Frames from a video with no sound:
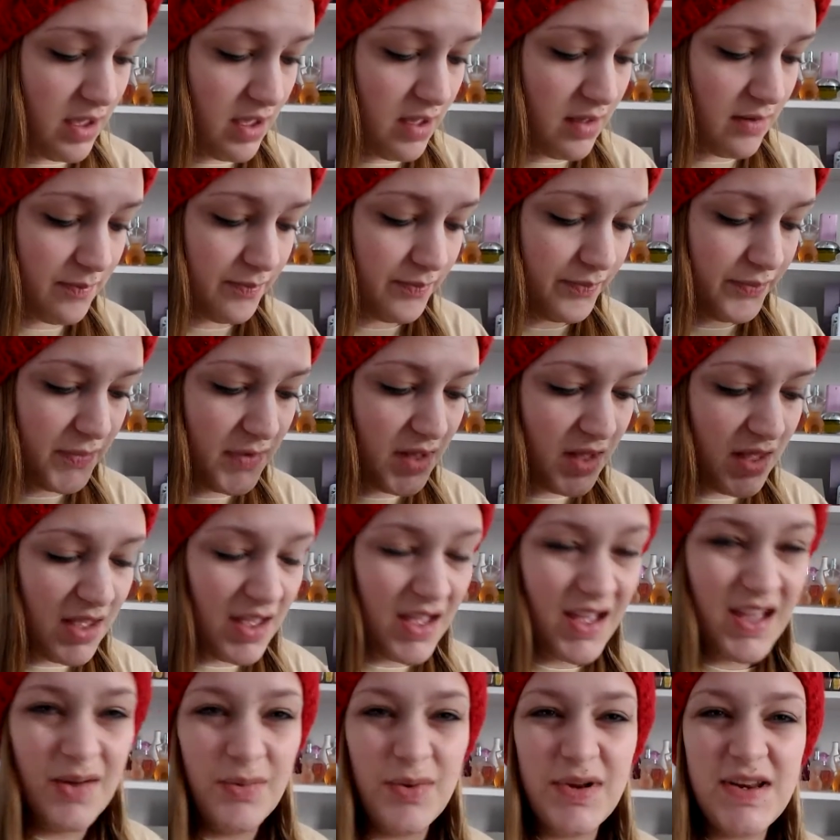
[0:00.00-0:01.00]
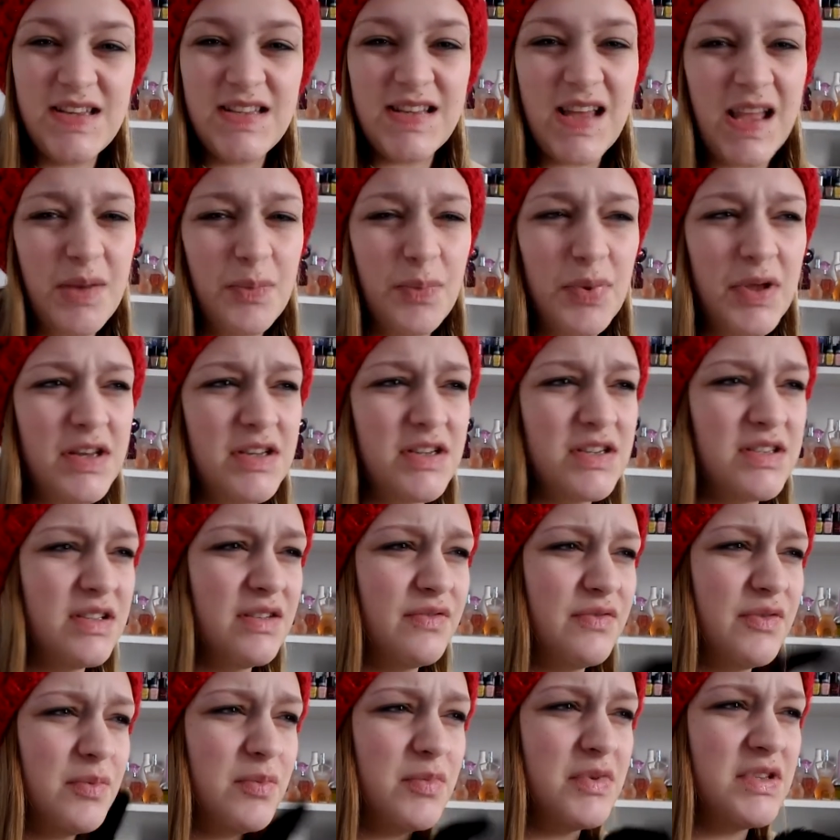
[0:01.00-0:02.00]
Um, when you take pictures
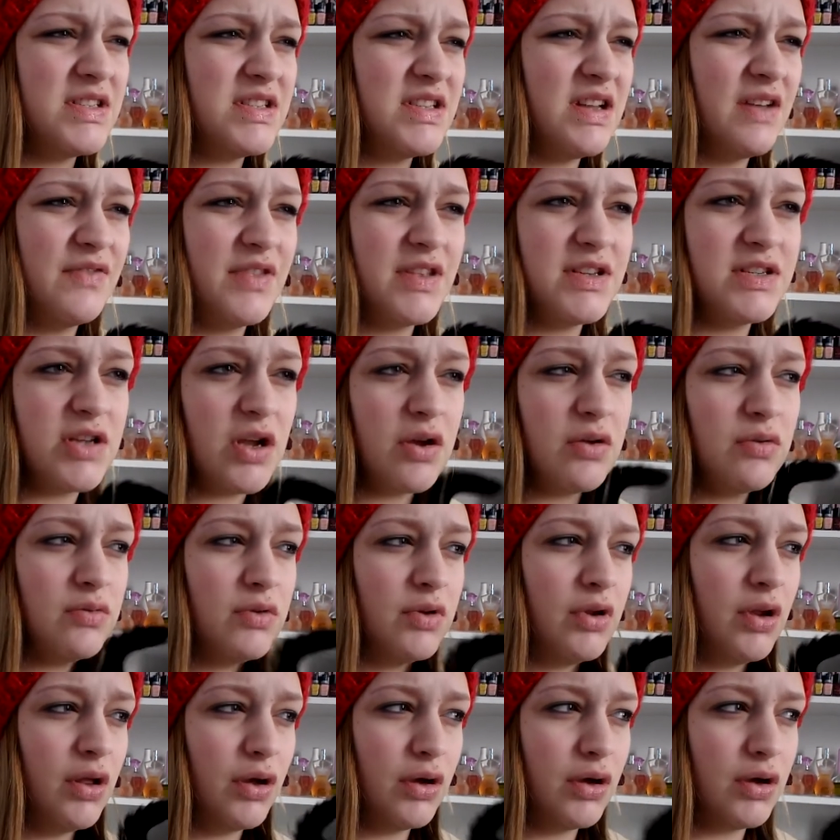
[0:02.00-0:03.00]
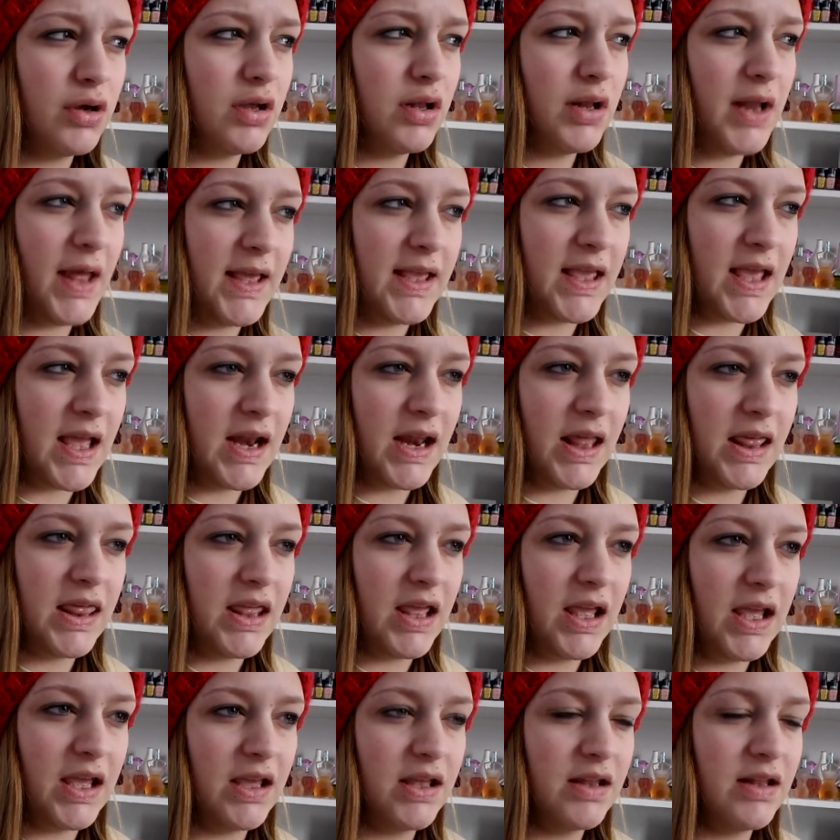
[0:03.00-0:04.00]
of them and stuff, they don't look like
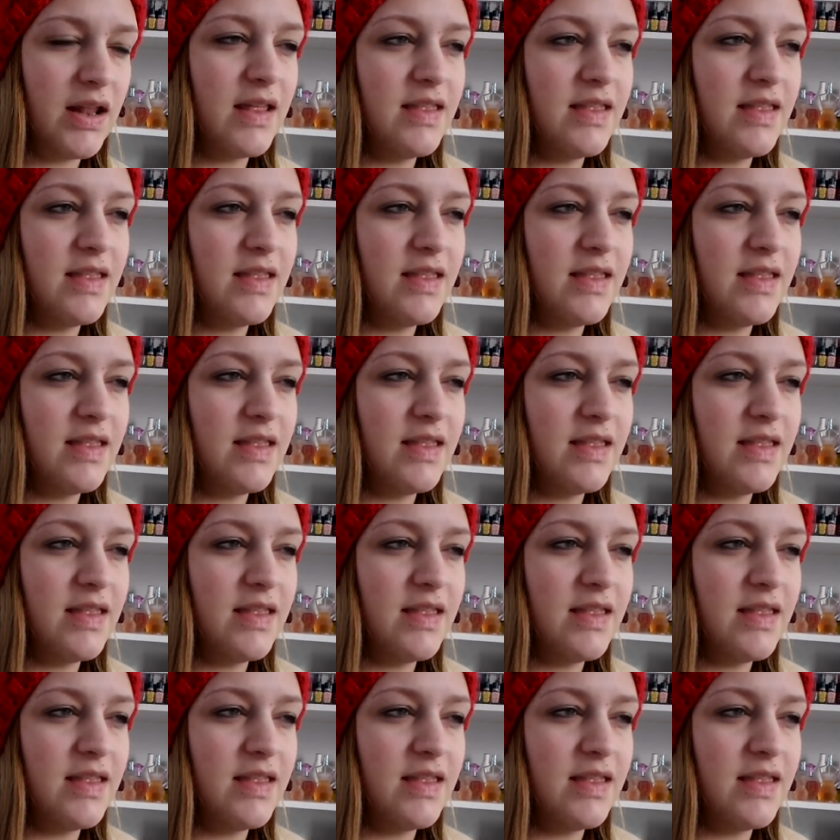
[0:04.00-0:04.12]
anything.